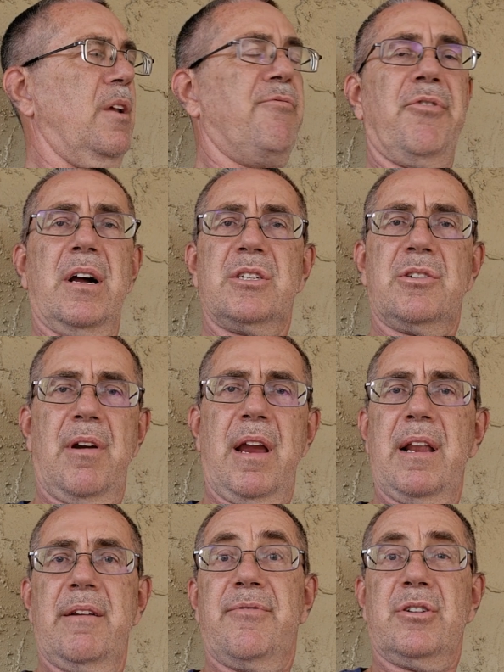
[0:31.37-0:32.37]

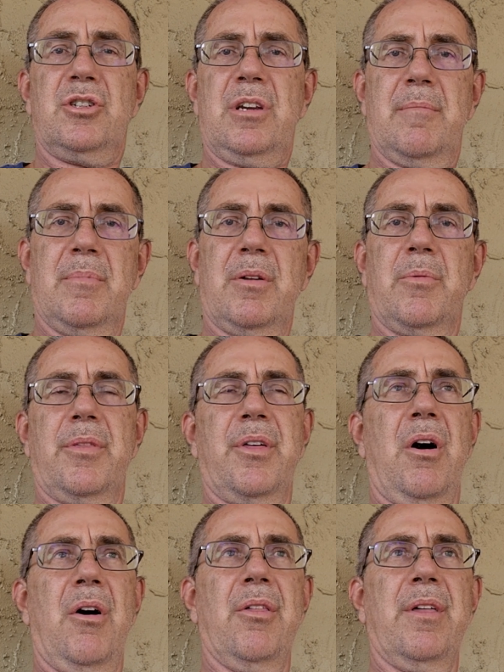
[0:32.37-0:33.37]
frustrated for Schimmel with
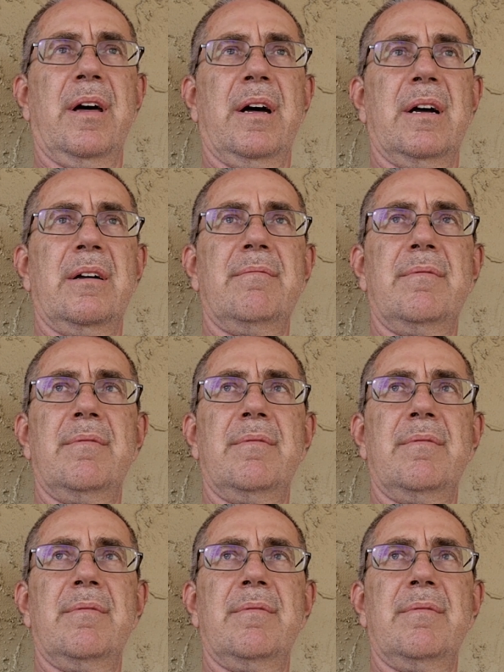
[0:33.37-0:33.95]
all the